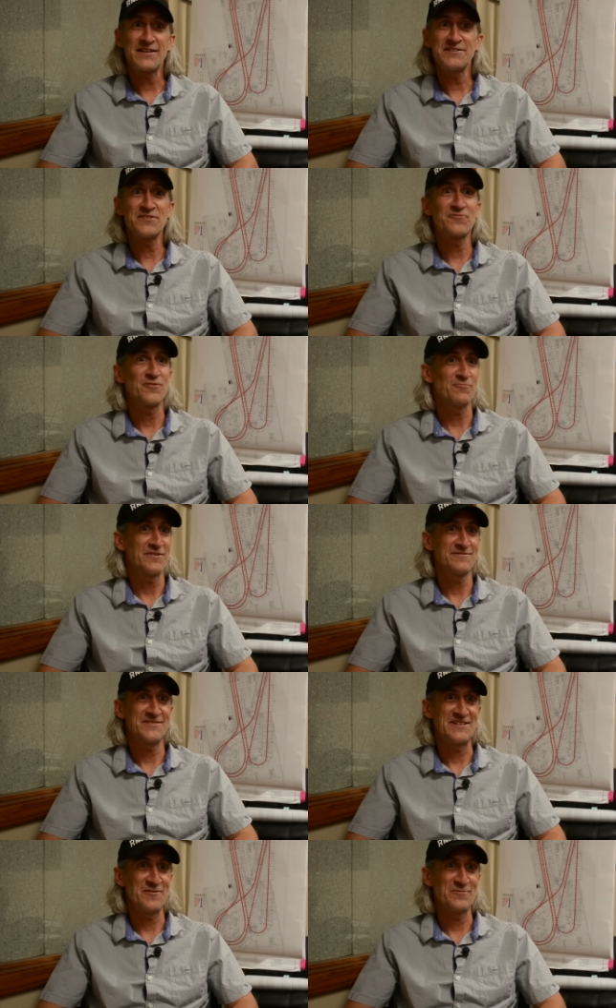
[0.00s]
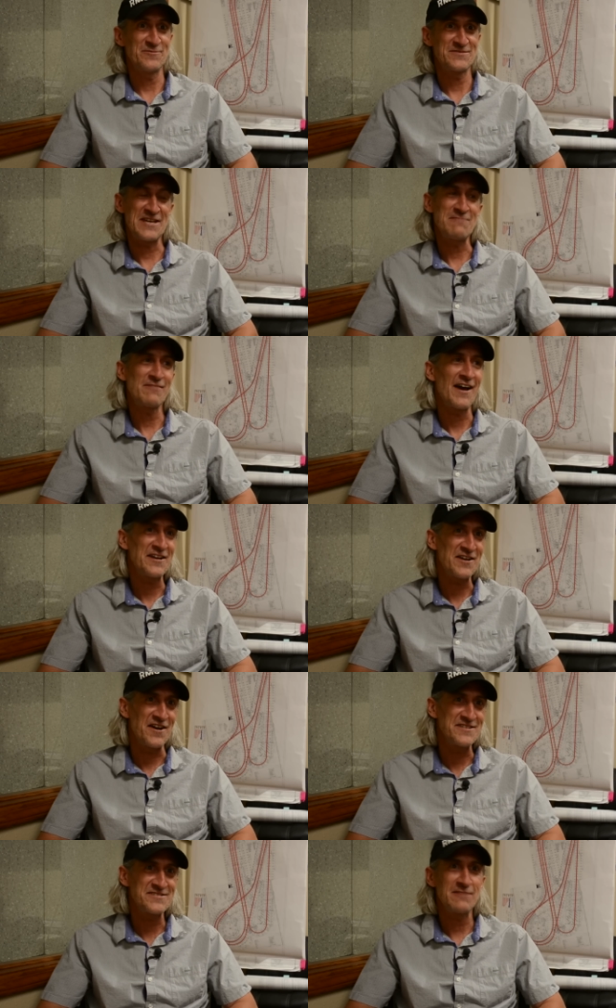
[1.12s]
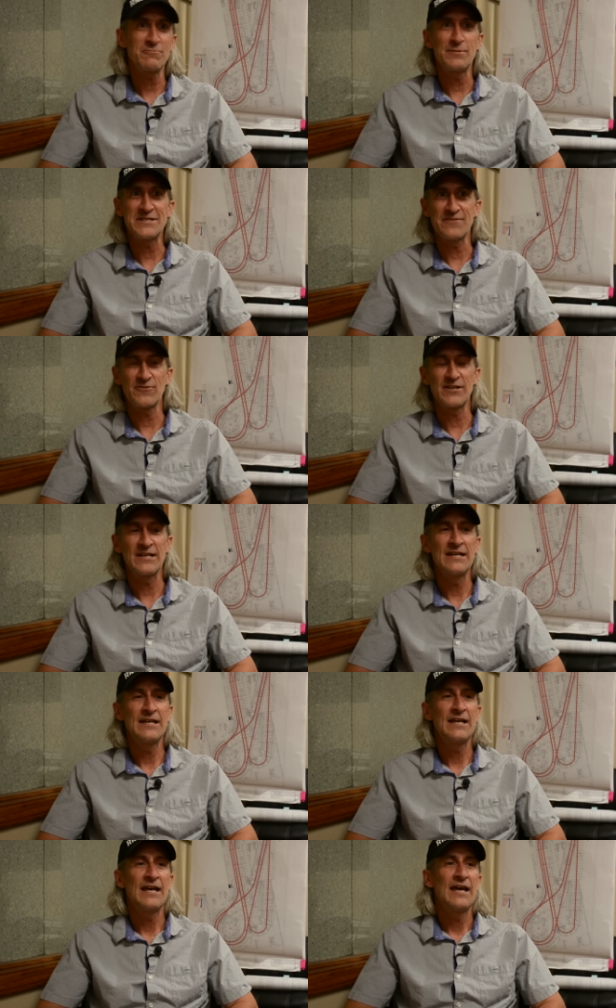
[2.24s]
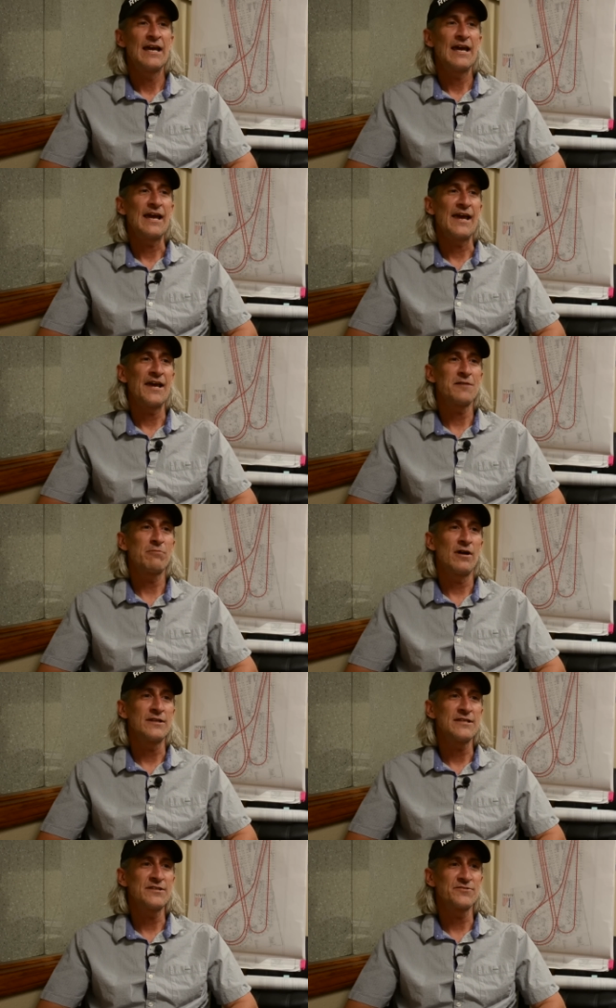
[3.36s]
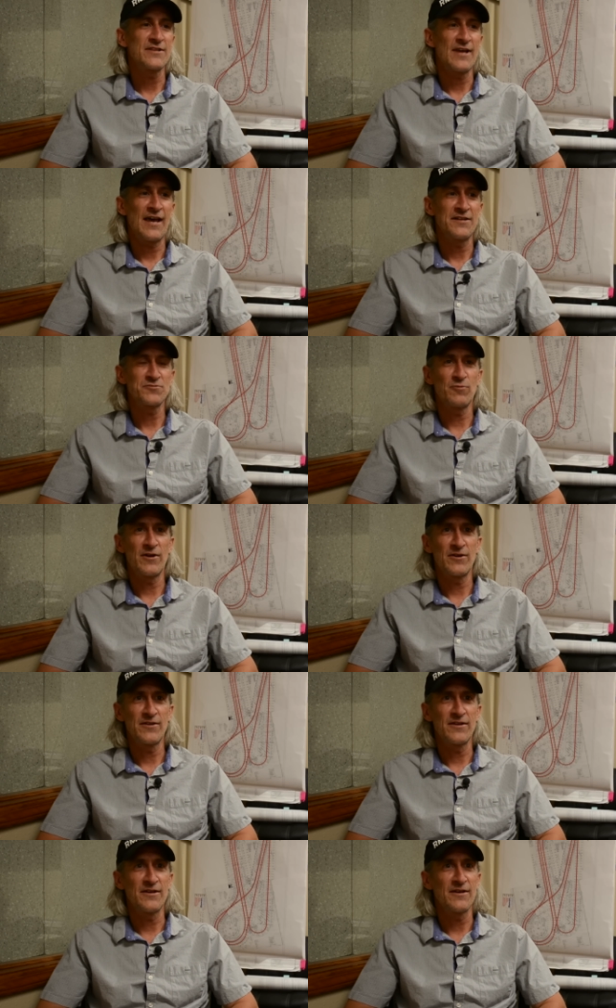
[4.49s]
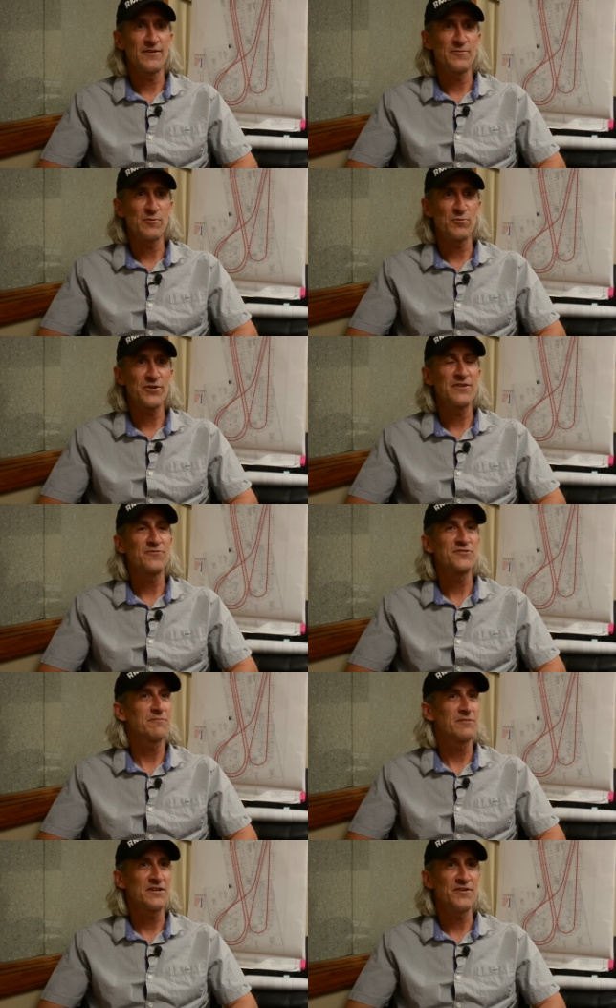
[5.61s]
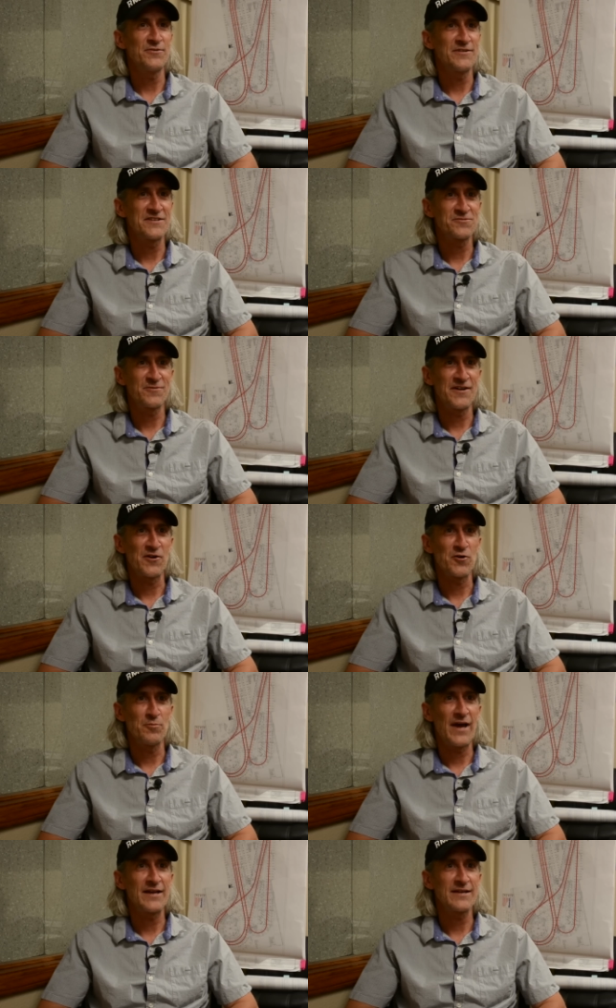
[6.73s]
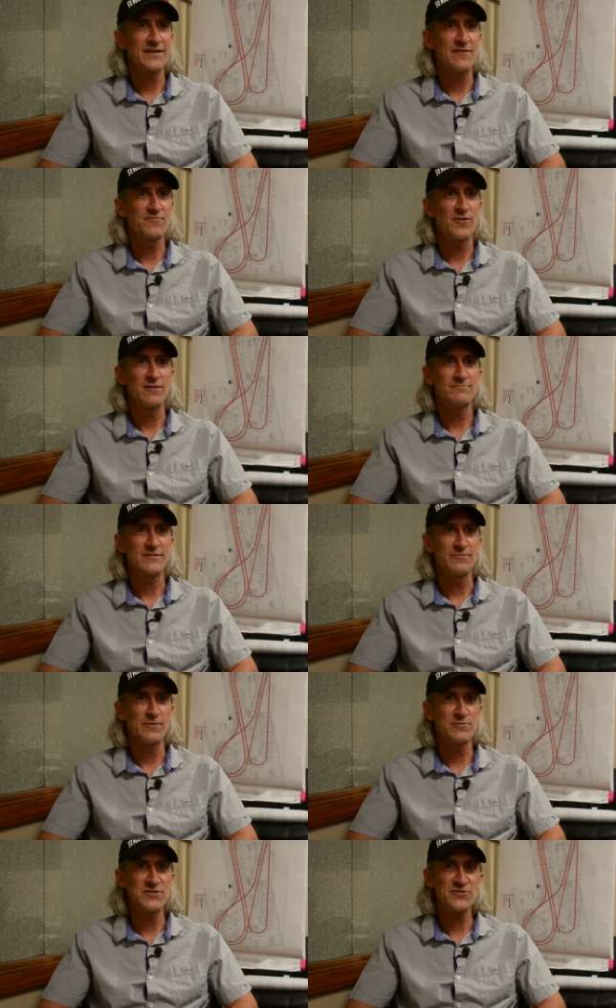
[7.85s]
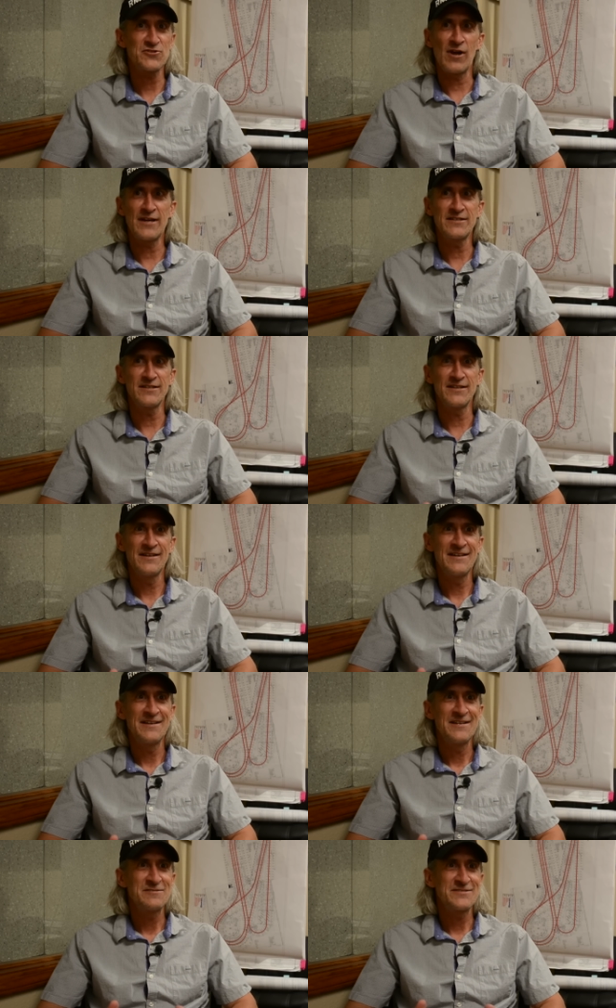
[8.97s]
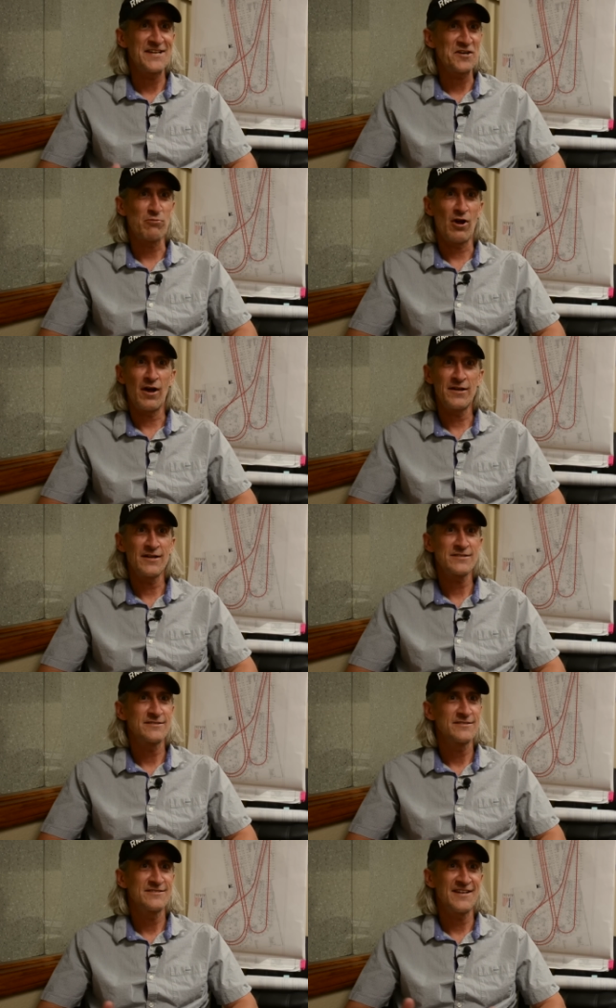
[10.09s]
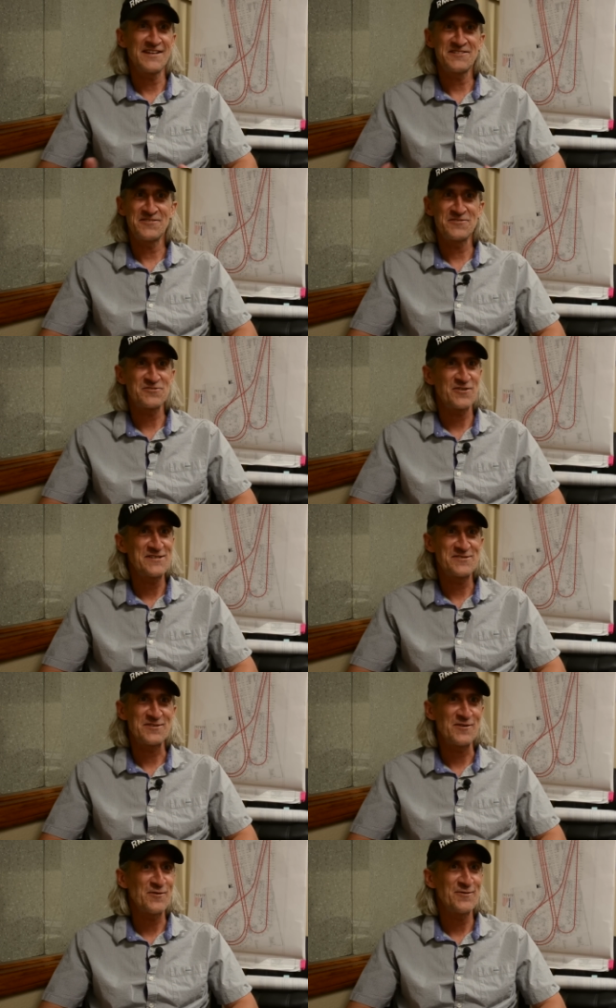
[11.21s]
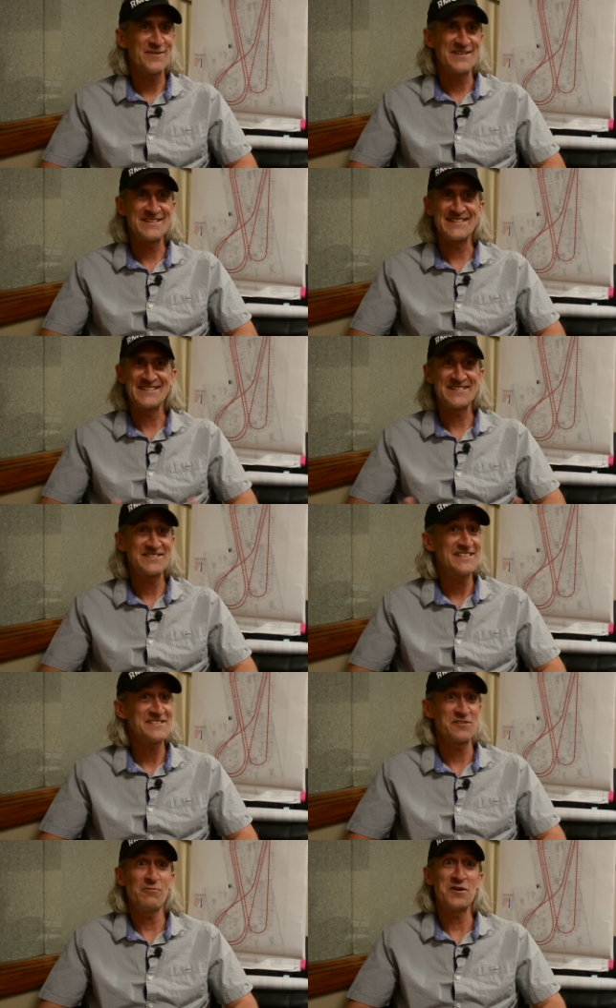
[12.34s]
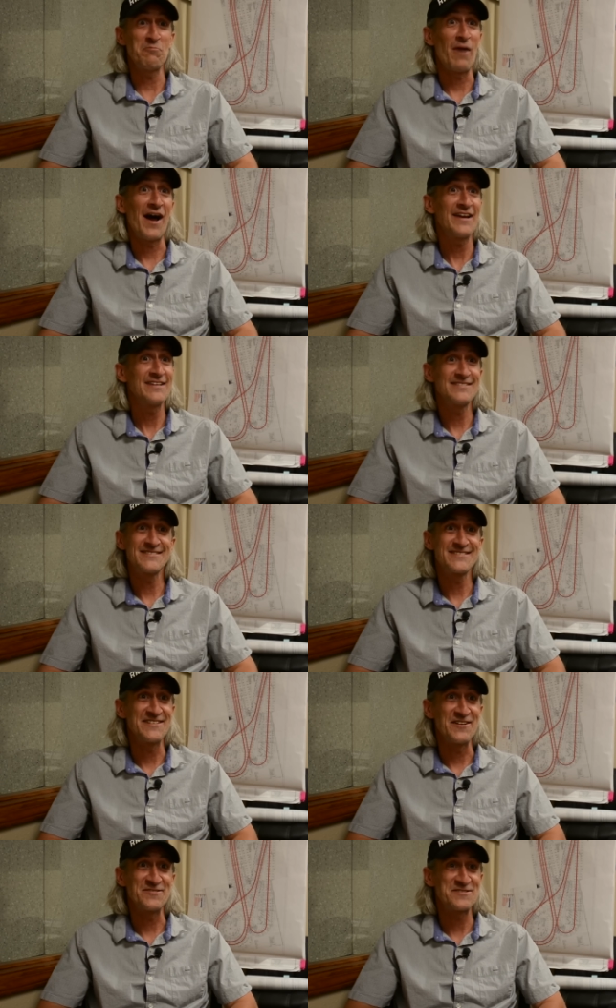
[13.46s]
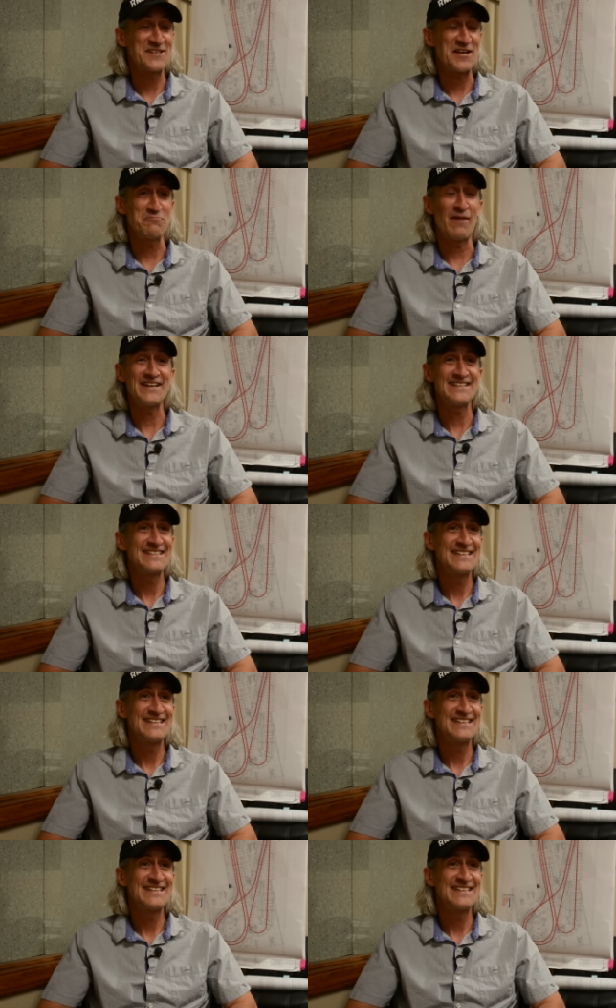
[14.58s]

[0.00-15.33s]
it a different one, you know, the same kind of concept but different. And upon the heels of that is where the, we were looking for something new, and that's where the aerobatic came from. And we were just trying to take a product, take it to the trade show, and just get somebody to buy it. You know, just take a bite.